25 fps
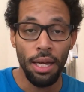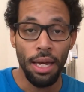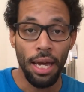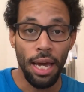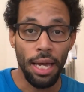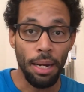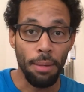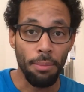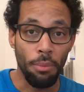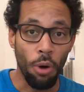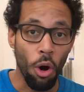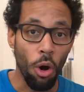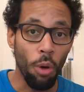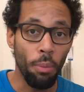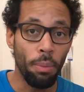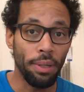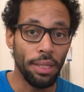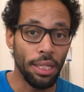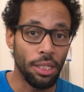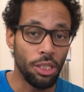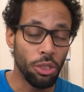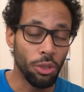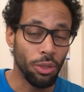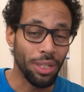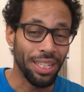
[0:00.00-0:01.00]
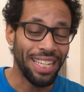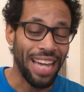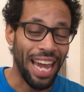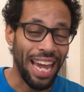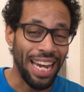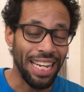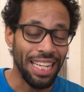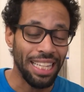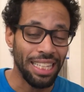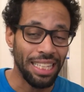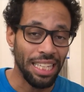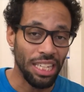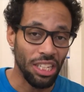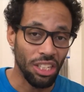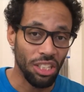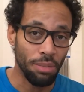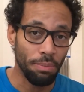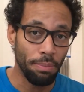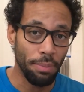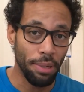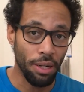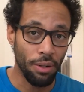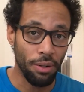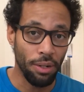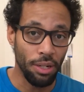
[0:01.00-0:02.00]
and I'm hoping that you're gaining the
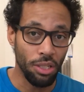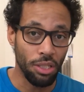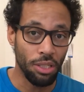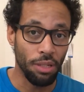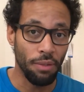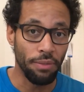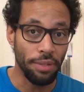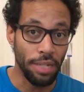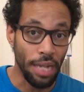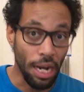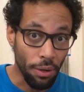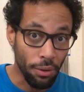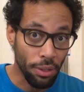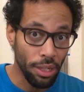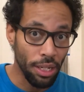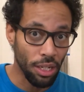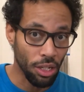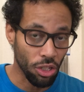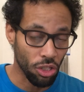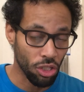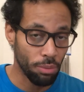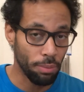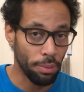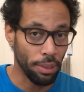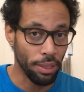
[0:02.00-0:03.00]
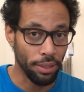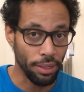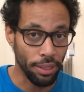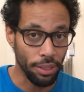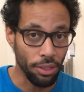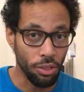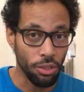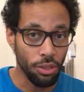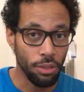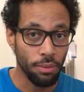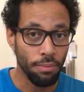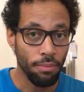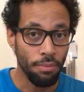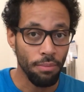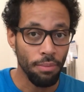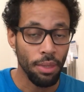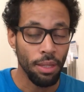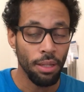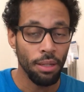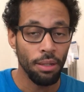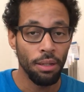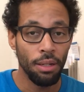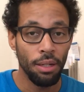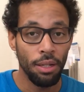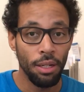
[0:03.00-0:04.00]
experience of networking experience
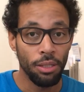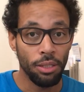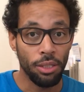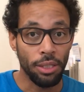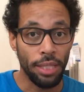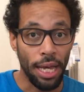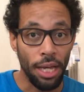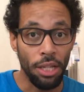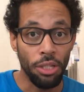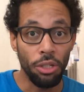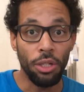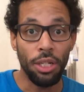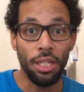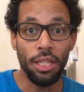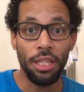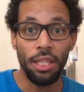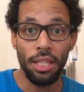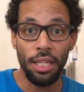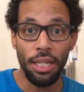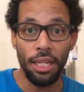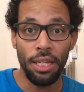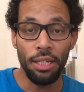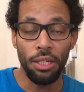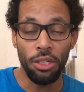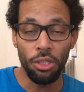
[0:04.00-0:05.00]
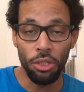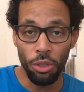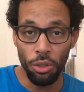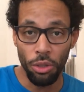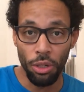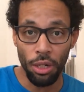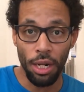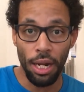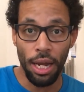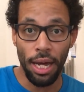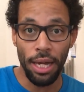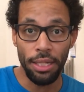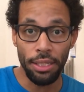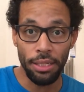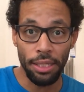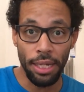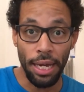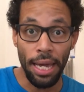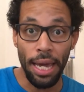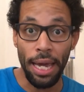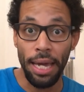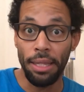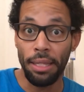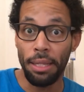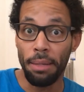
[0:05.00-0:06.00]
so that you can then utilize
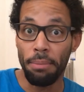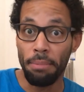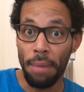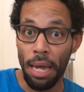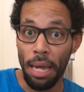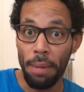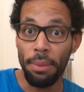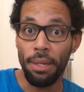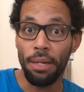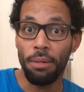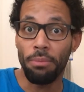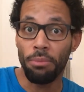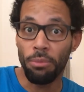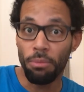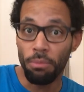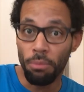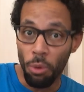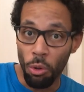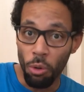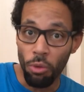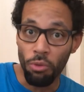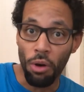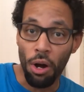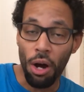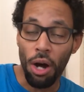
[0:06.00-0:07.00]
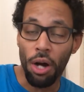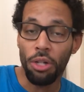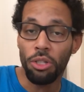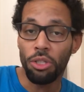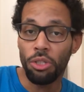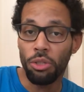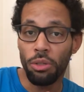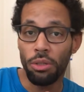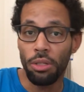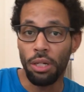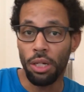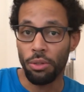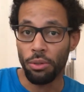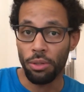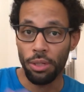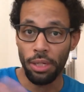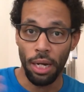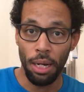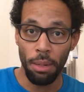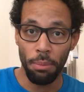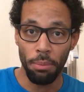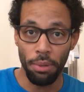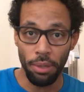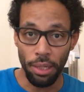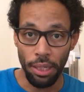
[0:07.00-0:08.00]
that and then maybe move on to another
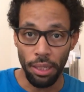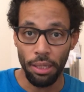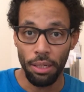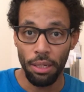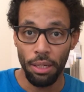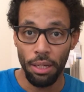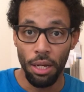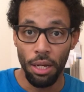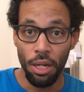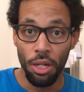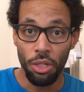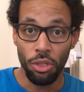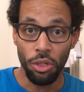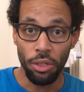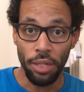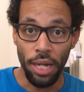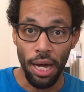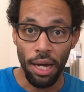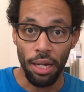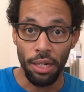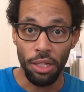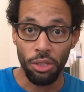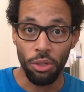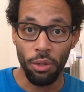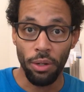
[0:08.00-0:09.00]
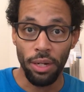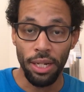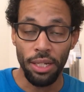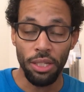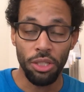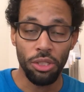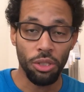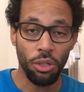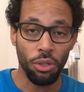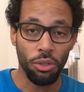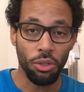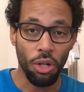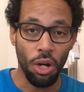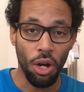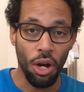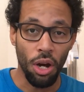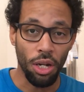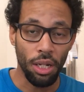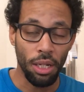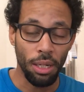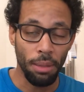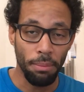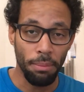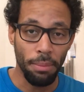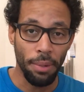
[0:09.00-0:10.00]
company. So now let's go ahead and start
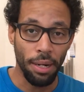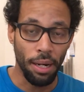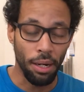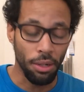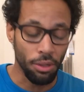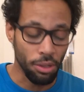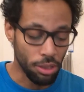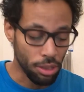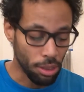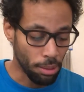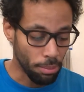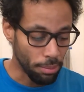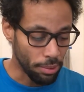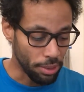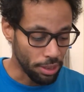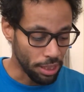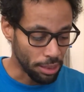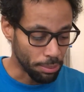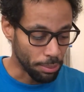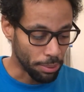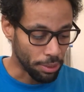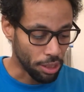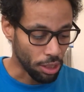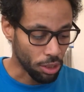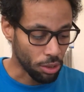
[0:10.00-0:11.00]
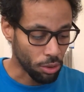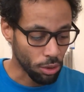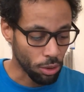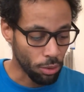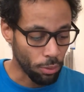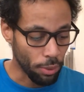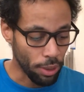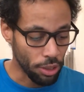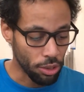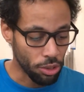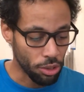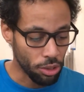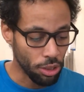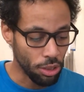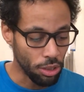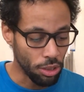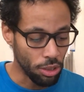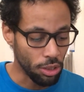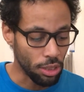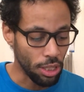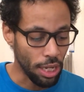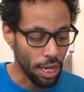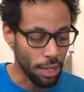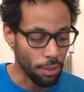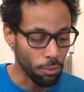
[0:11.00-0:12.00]
talking about some of these particular
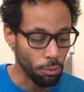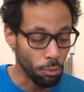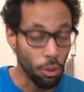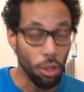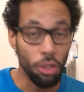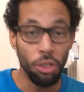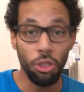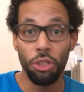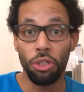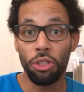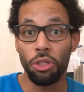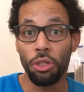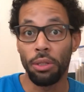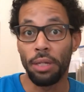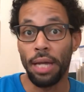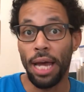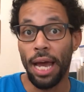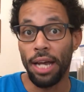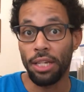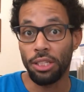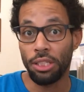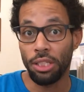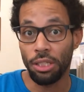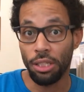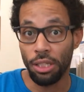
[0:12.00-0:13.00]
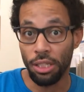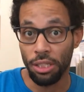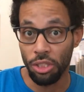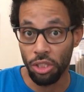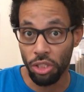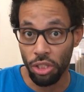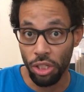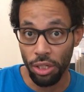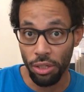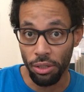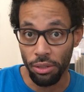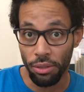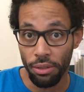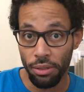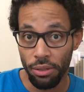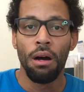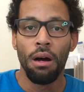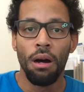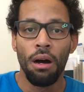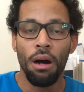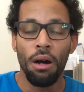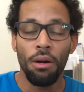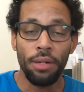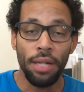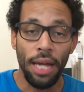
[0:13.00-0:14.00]
questions and what you should actually consider.
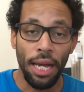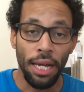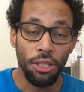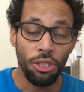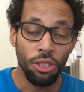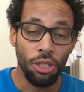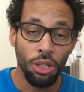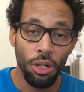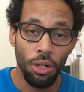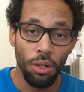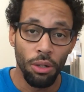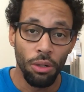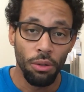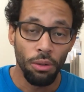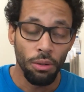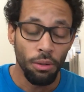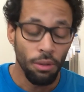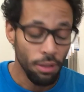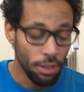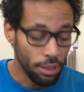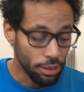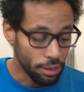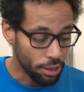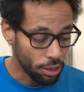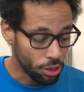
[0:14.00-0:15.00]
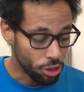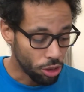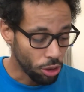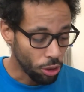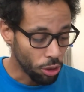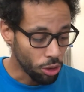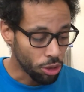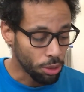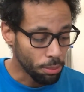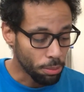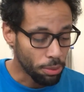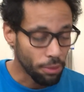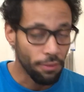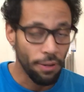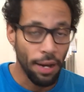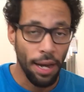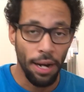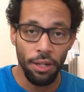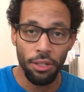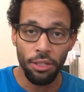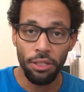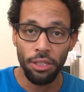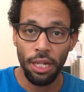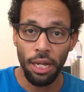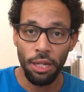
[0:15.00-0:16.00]
Okay, so the solution
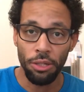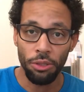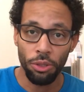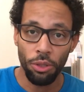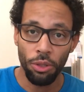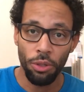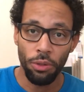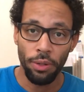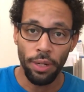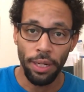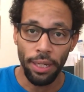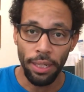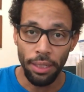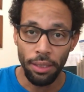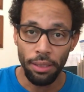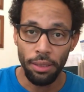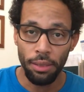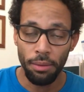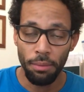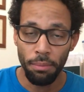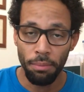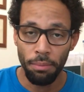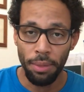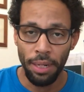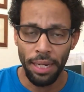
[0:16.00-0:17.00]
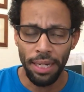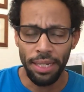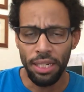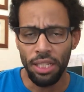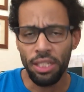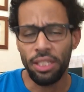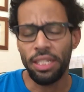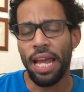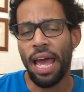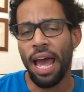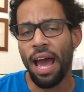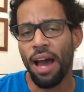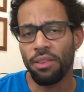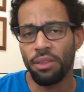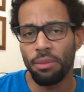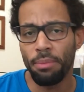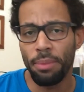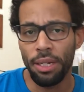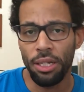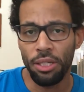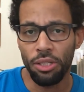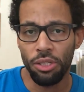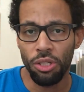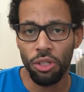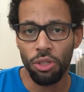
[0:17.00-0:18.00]
provider sounds great, but it doesn't have to
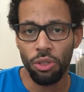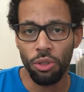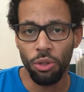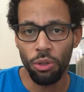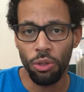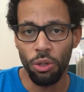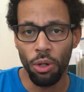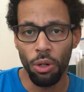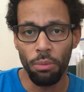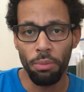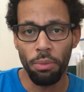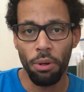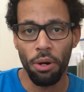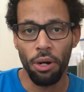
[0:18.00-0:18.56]
be a Cisco Gold